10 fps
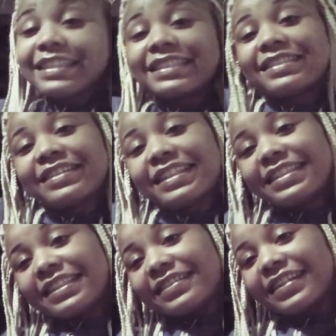So he
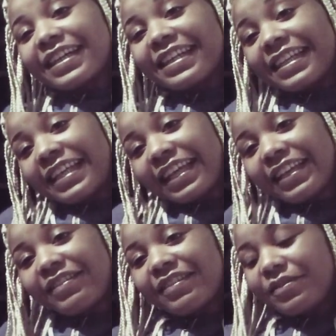still had it,
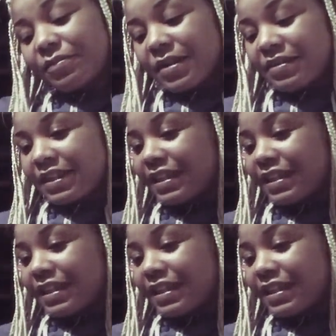you know, working